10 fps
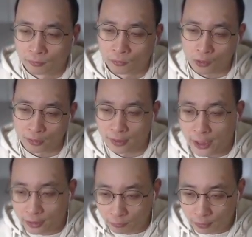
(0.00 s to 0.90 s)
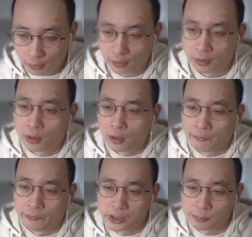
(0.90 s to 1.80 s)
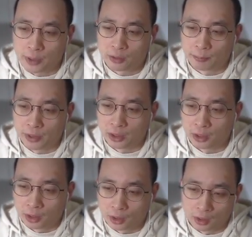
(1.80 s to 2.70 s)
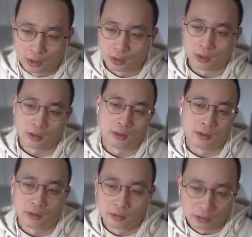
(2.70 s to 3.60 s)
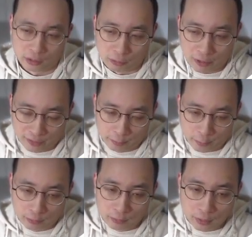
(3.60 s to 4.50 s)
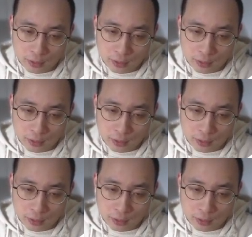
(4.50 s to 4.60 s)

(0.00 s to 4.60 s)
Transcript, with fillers: or the network, which might be uh, irreversible,